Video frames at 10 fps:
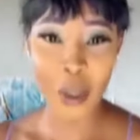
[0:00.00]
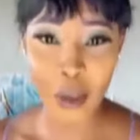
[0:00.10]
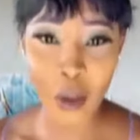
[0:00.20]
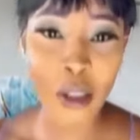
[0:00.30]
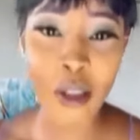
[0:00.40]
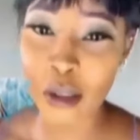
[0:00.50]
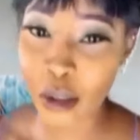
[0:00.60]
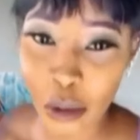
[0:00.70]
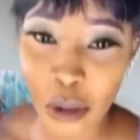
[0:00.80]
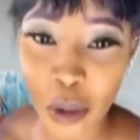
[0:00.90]
to cut long
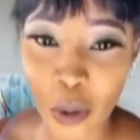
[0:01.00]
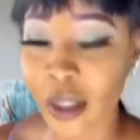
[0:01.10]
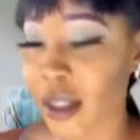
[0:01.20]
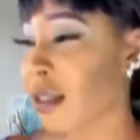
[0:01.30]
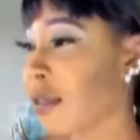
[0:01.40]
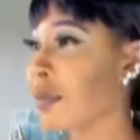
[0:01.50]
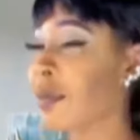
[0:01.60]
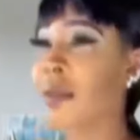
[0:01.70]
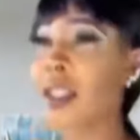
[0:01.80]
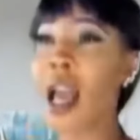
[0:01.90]
story short,
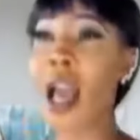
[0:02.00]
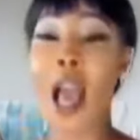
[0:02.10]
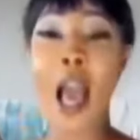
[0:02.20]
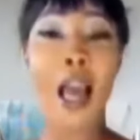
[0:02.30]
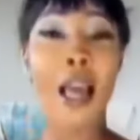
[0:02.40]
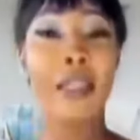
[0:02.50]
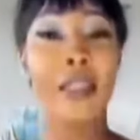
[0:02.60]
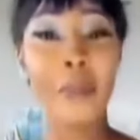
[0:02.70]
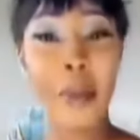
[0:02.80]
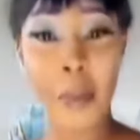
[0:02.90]
I didn't
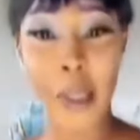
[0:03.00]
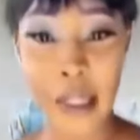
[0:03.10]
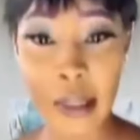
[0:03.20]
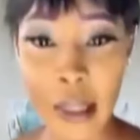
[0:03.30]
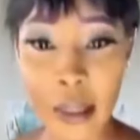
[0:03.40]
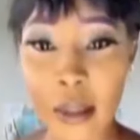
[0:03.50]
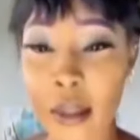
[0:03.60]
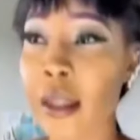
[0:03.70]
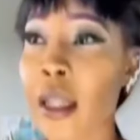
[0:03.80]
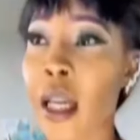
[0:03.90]
see my brother
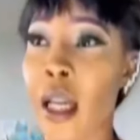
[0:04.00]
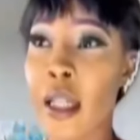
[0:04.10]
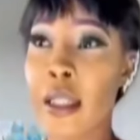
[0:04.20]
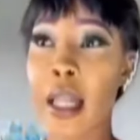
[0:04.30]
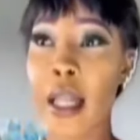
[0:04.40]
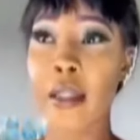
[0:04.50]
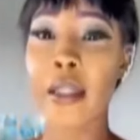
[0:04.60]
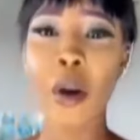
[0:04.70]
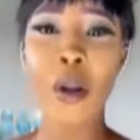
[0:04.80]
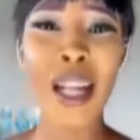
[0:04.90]
since. Then
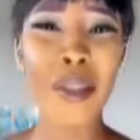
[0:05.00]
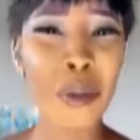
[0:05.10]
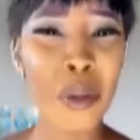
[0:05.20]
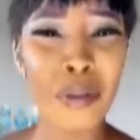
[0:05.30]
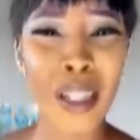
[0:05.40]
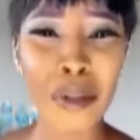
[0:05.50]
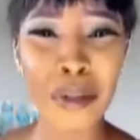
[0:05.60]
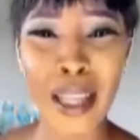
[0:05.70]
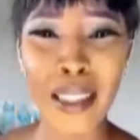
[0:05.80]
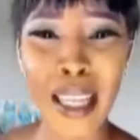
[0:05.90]
second, I don't know if I know
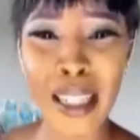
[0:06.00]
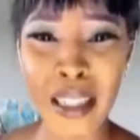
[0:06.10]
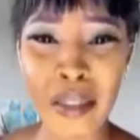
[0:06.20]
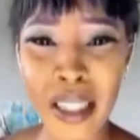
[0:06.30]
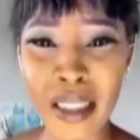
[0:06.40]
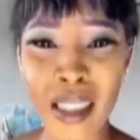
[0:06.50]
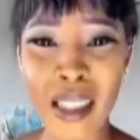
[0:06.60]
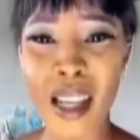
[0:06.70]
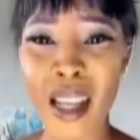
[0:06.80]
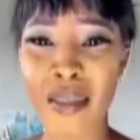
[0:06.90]
that girl
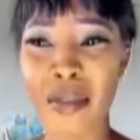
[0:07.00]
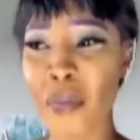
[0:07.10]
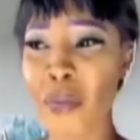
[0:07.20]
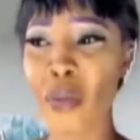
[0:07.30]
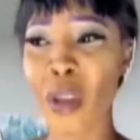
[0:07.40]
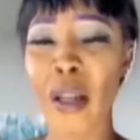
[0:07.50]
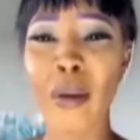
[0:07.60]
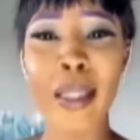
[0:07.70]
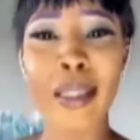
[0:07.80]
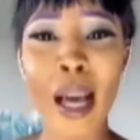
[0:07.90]
lyrics.
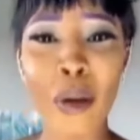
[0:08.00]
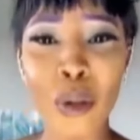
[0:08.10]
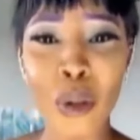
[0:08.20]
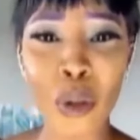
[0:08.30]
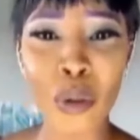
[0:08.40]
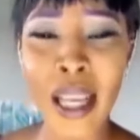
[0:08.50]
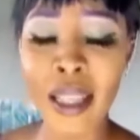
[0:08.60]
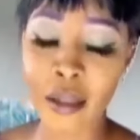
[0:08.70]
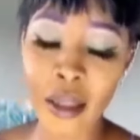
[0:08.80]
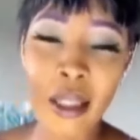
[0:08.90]
We died on social,
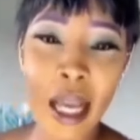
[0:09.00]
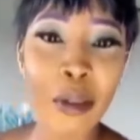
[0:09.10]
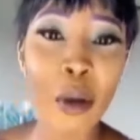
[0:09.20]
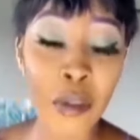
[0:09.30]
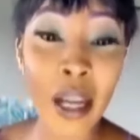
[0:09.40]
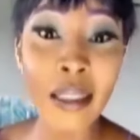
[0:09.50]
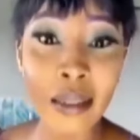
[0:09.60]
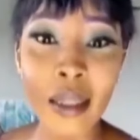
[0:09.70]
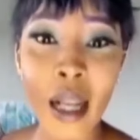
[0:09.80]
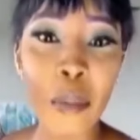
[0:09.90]
like she died of
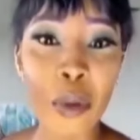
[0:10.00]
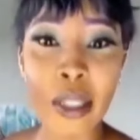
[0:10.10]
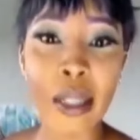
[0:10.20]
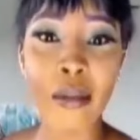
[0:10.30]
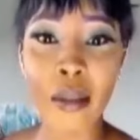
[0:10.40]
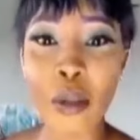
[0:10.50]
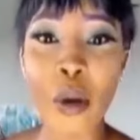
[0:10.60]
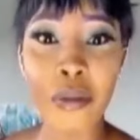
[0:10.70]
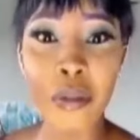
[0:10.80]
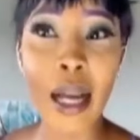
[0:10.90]
cancer, but as
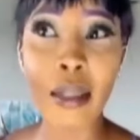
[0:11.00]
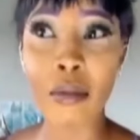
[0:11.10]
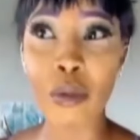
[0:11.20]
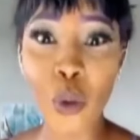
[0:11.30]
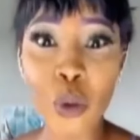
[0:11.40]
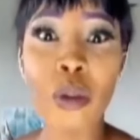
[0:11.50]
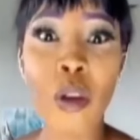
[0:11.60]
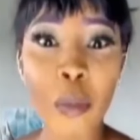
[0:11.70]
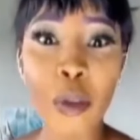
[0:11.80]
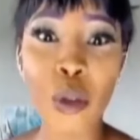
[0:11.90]
stuff, as news
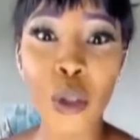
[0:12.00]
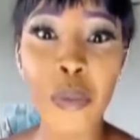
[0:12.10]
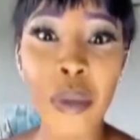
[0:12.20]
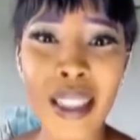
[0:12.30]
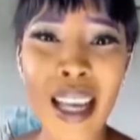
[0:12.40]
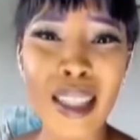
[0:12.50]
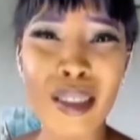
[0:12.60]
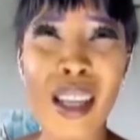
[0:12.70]
come on social media